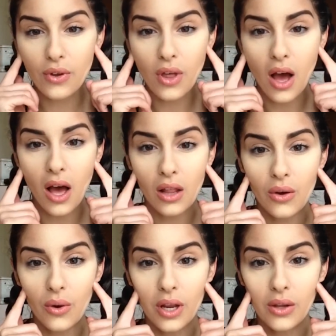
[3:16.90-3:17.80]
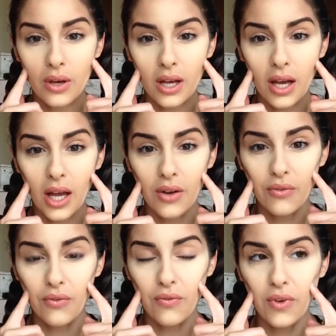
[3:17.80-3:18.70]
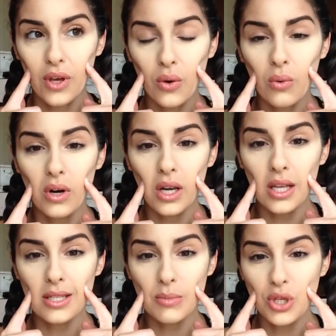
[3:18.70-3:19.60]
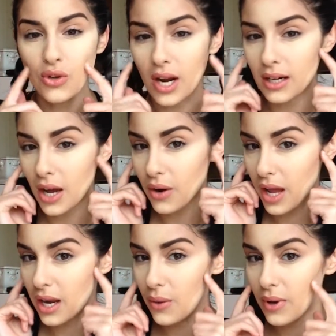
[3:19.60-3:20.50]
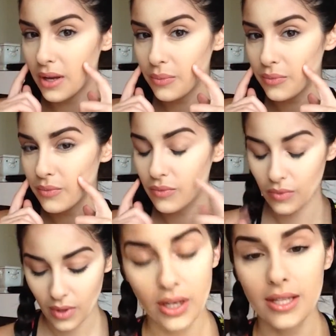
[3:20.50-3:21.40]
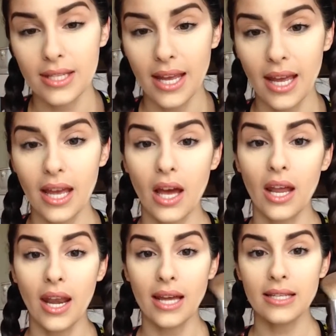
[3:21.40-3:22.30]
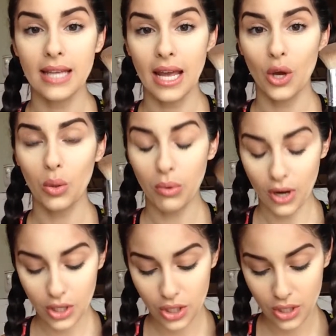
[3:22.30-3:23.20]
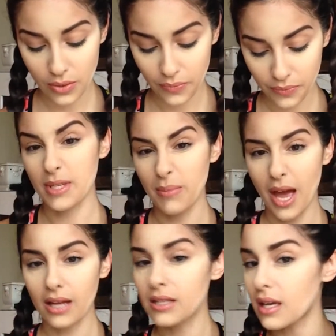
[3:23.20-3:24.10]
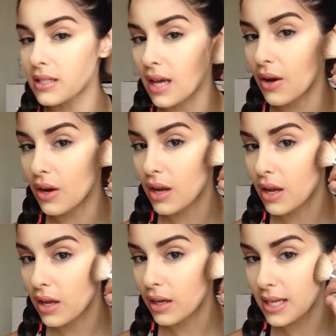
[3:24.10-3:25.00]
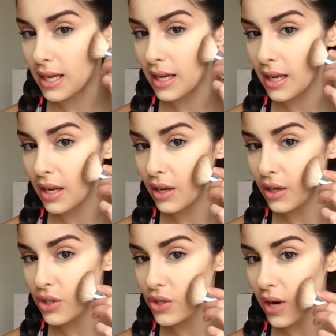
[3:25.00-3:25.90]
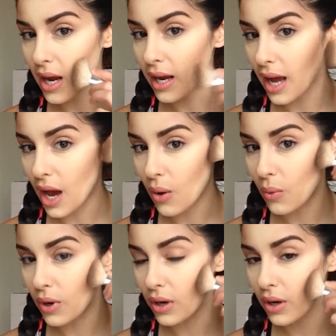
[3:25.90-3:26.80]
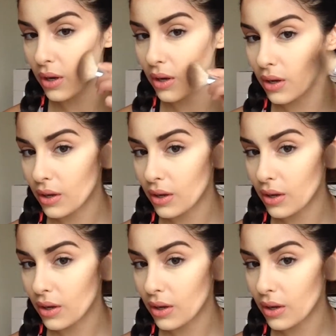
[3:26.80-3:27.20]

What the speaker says: Feel the hollow and you can kind of feel where it needs to be dragged out anyway. So you're going to take a nice angle brush, dab some excess out. You're going to take it and you're going to drag outward.